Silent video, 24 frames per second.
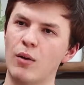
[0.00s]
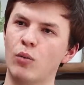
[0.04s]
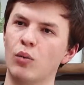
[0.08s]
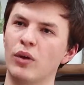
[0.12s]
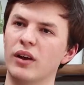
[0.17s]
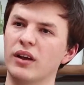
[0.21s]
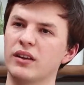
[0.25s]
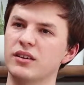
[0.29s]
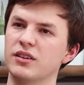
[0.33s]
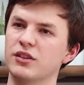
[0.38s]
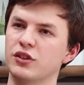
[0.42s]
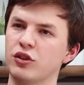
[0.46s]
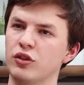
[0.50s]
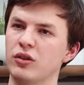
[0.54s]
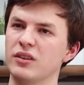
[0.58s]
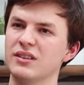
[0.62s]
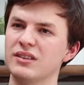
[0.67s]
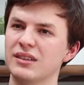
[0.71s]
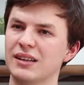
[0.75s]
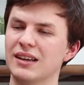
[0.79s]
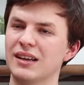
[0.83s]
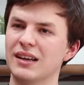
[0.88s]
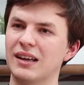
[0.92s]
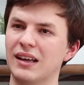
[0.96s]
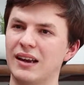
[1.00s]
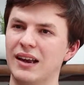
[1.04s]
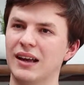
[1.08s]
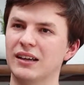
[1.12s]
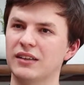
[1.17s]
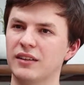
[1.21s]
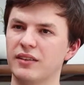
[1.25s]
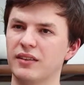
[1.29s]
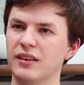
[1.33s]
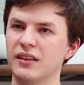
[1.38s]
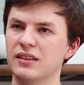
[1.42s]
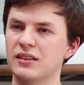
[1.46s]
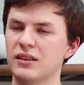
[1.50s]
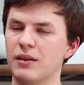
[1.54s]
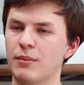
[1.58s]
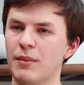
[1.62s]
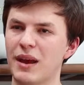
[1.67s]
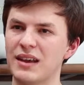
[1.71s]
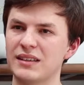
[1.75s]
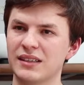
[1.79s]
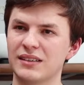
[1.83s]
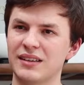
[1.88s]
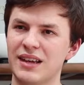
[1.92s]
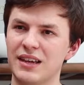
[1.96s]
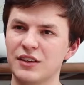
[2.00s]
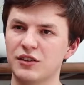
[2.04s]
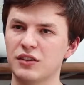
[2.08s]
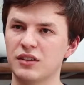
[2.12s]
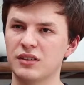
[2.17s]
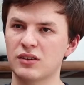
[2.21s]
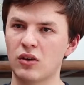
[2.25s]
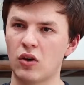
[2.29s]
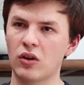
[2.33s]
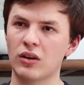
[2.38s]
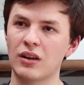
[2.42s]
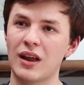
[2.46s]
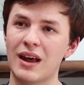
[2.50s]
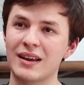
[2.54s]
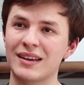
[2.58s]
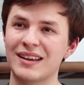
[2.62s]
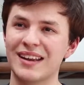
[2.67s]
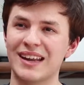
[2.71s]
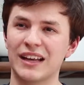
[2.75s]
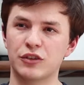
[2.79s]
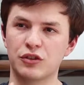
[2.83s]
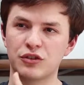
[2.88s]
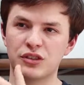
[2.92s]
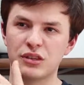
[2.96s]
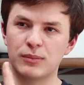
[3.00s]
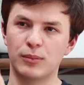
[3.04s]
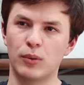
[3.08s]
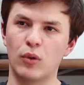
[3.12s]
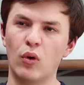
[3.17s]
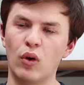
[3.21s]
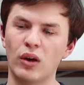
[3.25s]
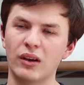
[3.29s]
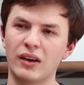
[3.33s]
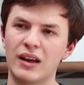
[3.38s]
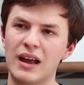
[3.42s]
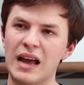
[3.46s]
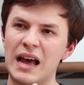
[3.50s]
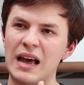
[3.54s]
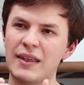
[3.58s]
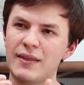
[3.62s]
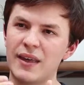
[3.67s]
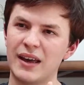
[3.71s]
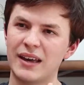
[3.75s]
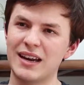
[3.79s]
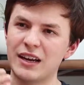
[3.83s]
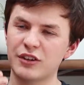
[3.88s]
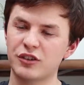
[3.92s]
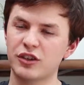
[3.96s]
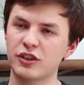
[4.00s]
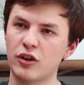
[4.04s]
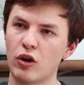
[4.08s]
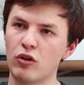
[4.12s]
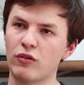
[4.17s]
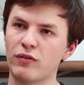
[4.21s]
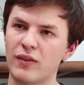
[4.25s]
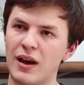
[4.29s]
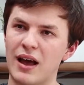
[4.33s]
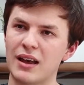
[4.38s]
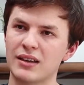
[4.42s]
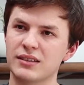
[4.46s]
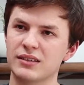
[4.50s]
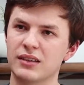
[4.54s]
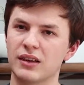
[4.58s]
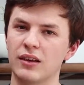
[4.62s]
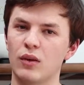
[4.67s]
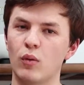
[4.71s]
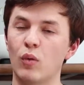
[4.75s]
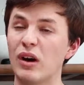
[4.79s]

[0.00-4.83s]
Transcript: where students can connect to these amazing teachers online, get extra support, they can actually go faster.